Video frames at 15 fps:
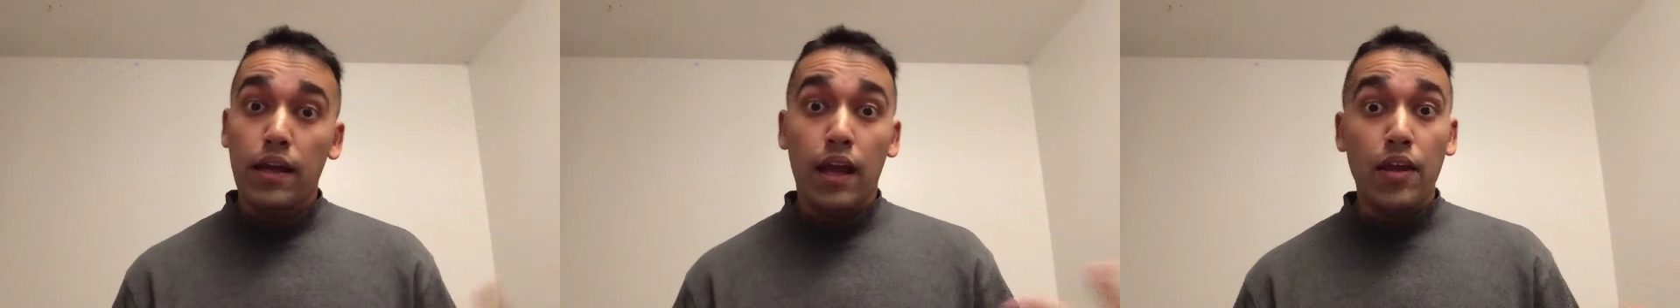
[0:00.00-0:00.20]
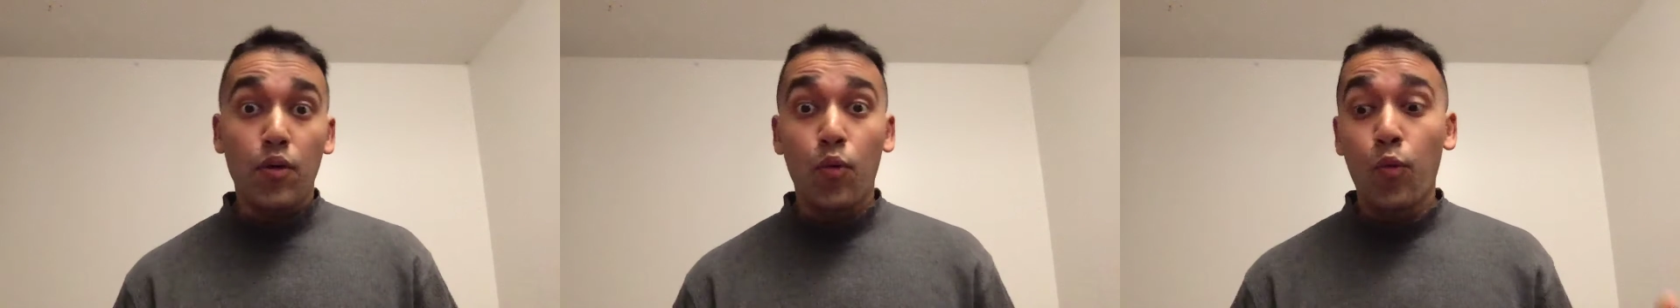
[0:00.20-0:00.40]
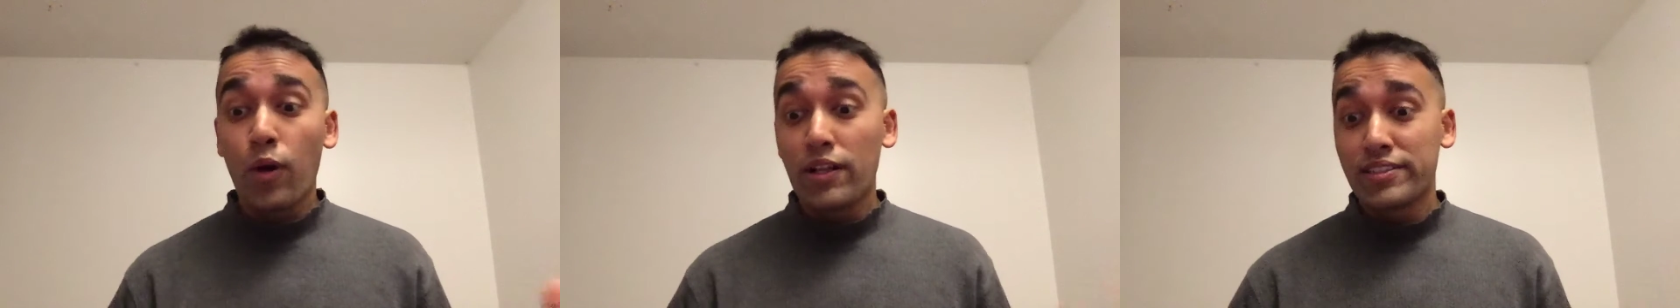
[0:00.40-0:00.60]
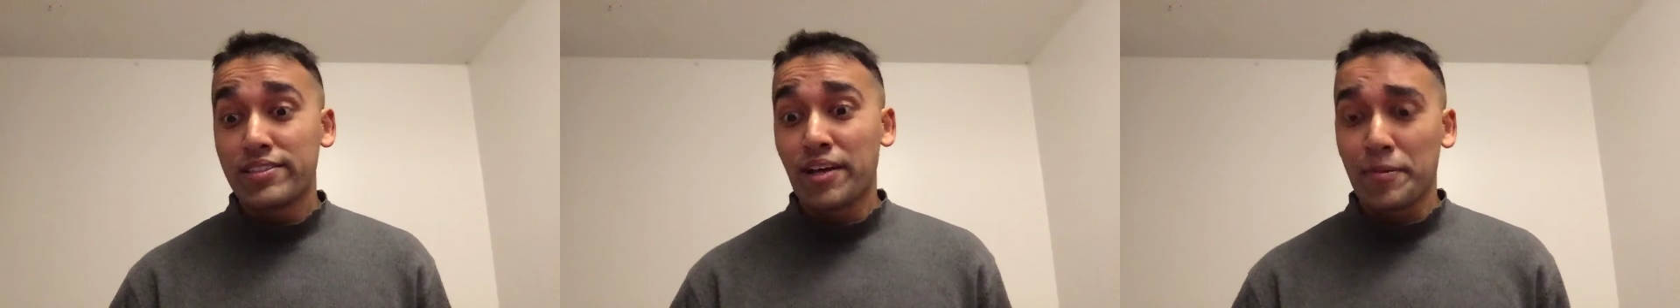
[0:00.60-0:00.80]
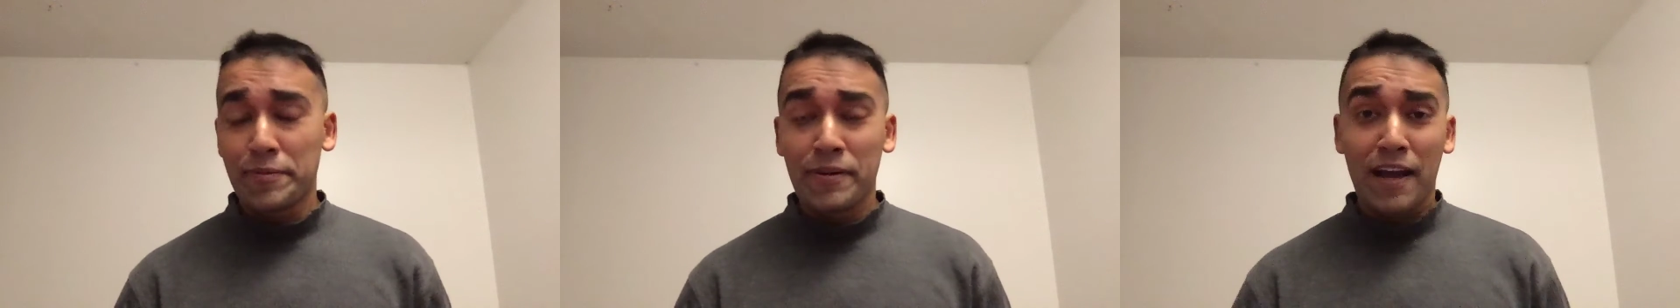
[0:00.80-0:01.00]
Hey yo,
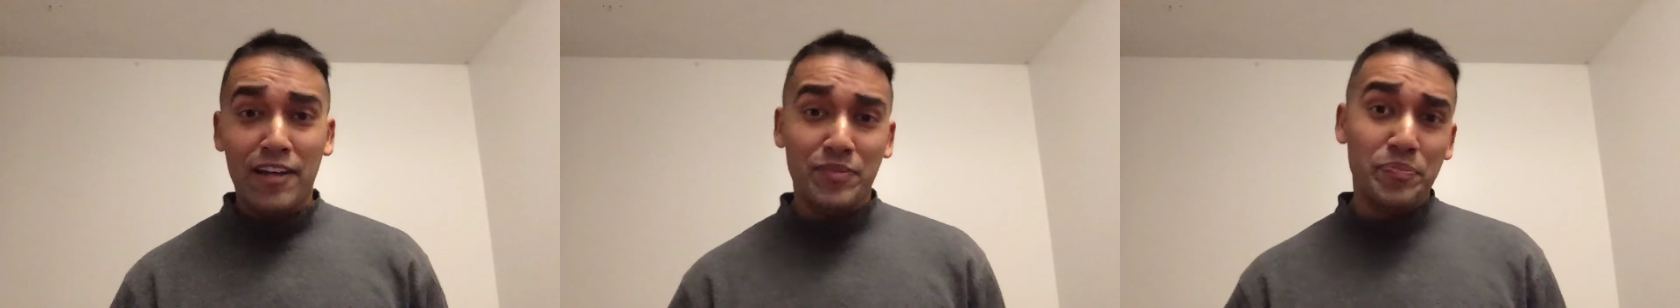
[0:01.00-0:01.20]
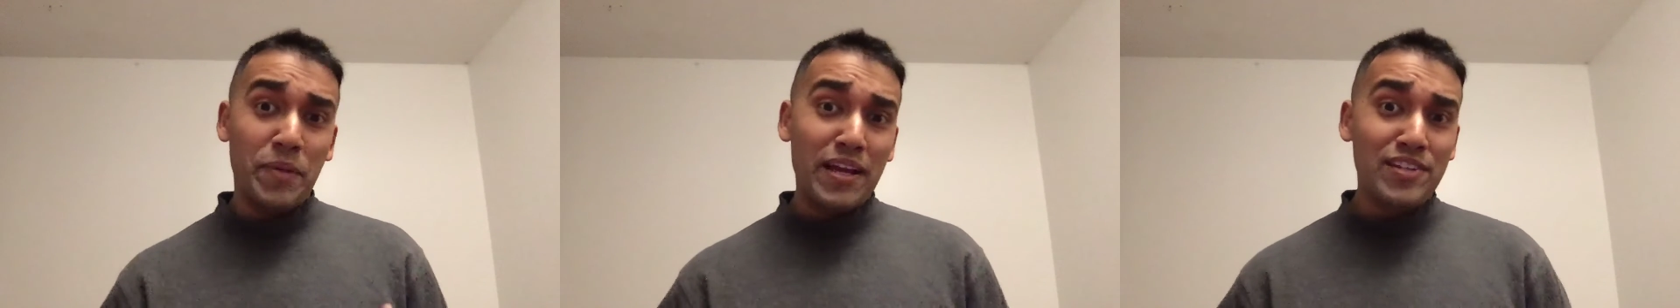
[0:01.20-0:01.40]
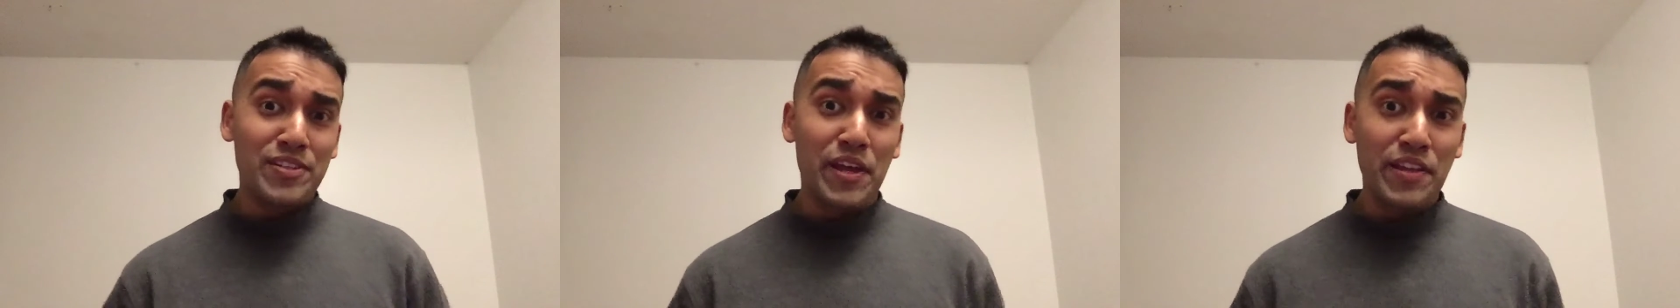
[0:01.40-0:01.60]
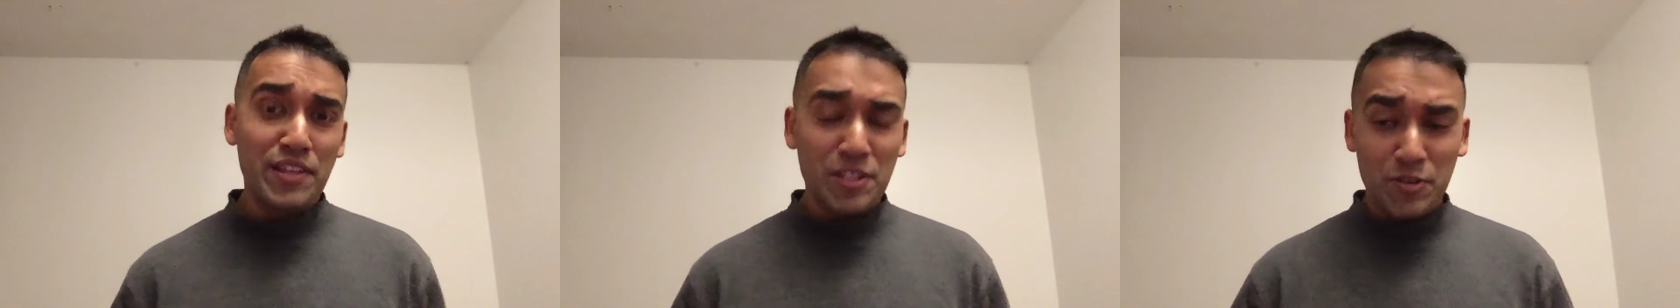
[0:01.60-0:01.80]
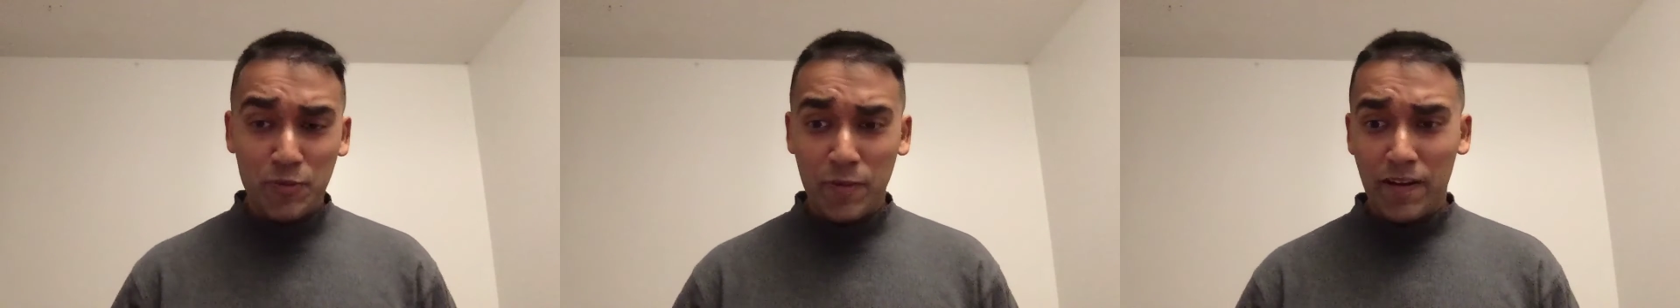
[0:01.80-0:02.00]
what's up you guys? Big Zen
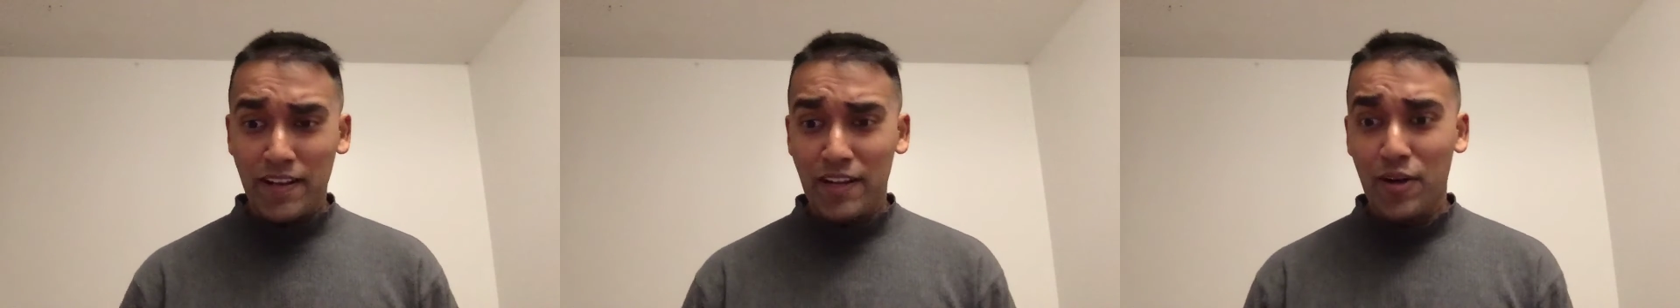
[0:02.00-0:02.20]
this one